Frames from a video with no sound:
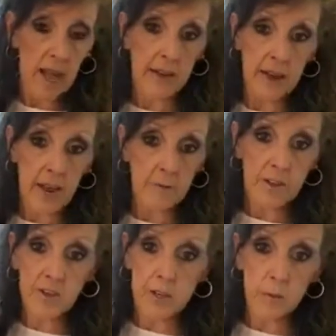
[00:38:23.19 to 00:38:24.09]
and
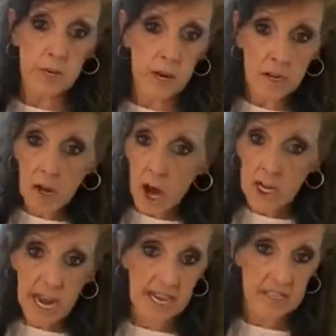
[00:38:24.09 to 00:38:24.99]
everything went
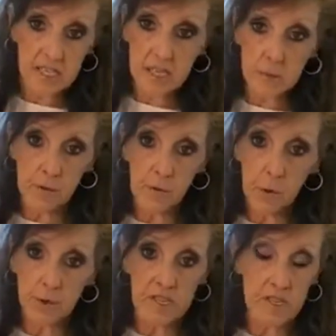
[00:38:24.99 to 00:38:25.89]
on ice
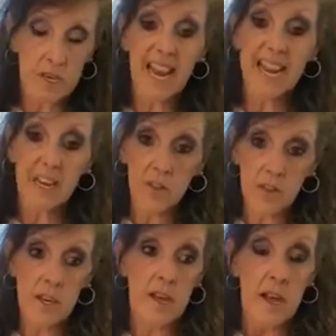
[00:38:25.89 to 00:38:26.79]
before we stuck
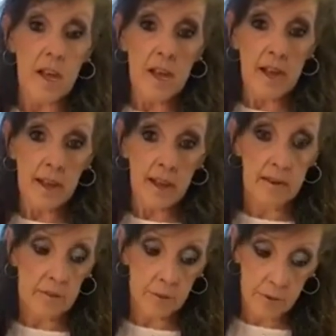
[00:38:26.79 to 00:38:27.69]
anything
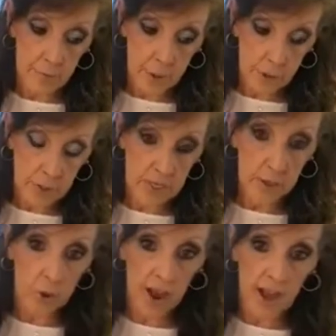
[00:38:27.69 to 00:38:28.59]
in the
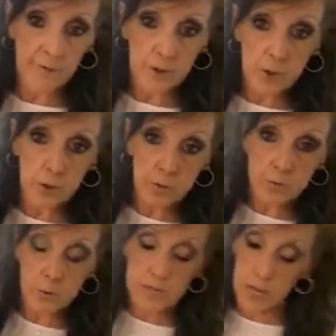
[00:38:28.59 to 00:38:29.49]
refrigerator. You have to
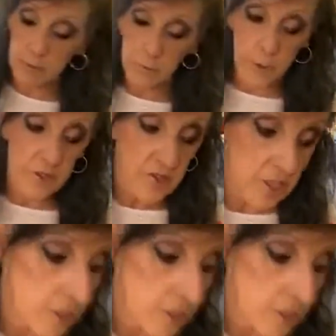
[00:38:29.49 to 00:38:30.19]
cool food down before